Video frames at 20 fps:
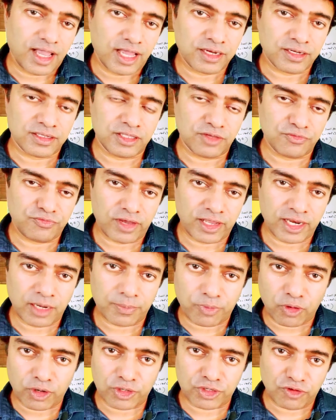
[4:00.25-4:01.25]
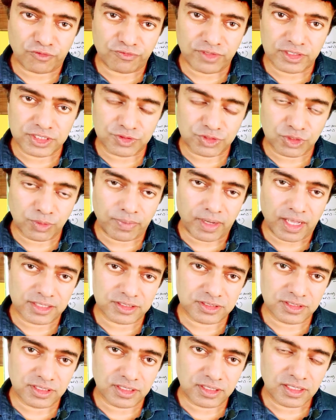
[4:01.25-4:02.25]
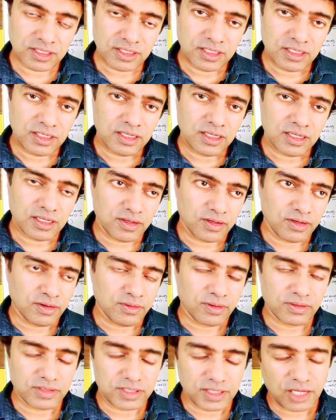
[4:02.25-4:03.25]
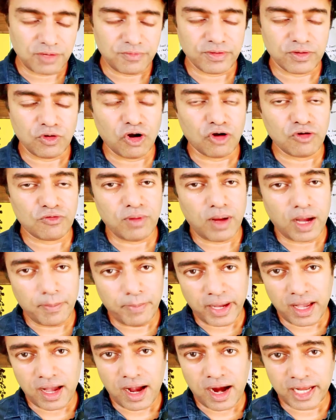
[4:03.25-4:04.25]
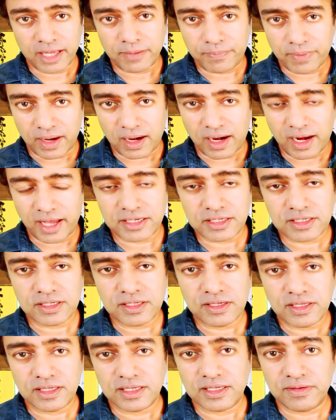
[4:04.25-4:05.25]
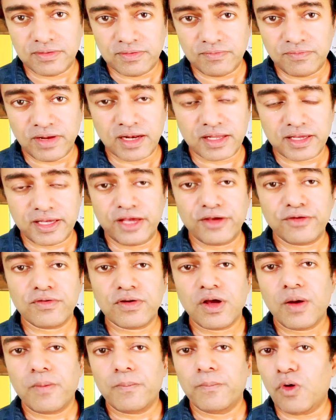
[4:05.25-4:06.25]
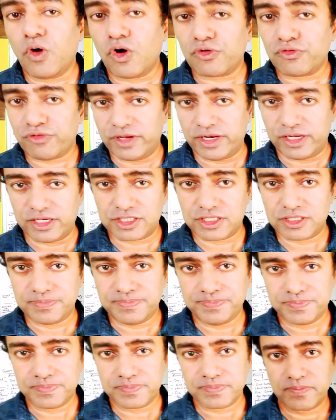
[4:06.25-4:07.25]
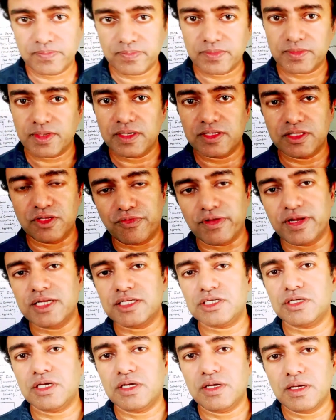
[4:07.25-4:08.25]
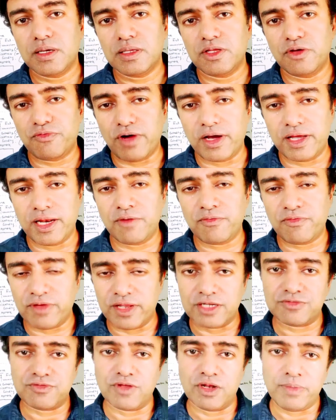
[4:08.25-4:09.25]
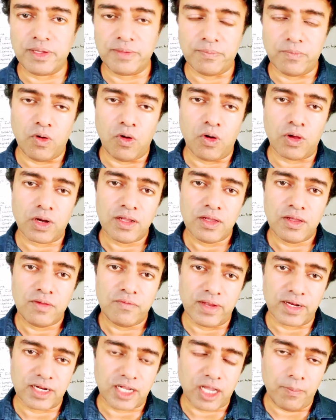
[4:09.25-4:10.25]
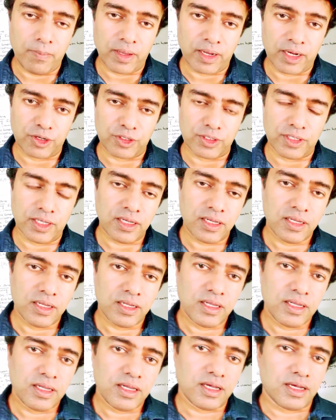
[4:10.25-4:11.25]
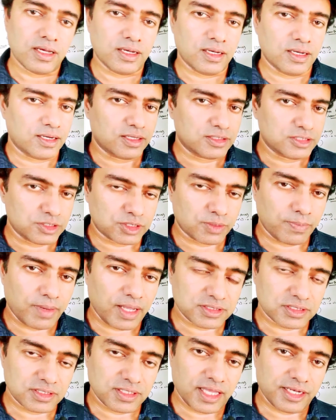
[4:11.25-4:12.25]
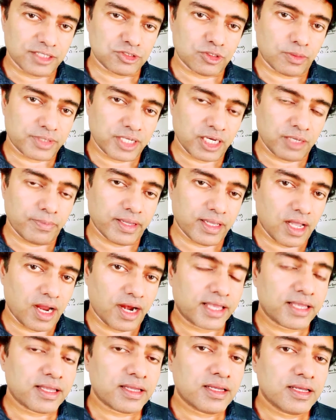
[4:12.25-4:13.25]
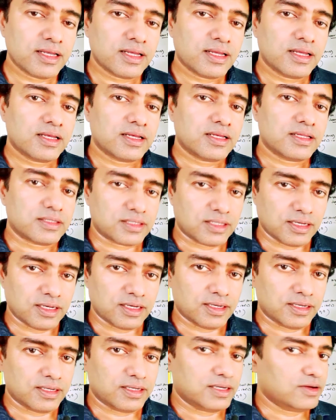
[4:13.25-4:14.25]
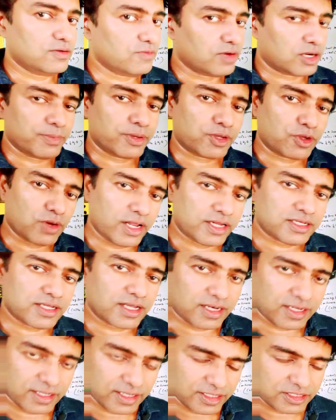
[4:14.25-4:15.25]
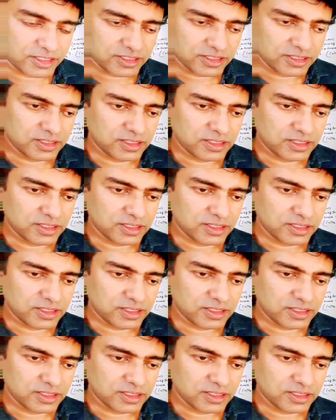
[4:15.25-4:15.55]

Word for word: and the final product of the gypsum plaster uh, that we got by adding perlite, it will give more finish. The finish, the final finish will be more when compared to the Uh, gypsum plaster that is obtained by adding the vermiculite aggregate,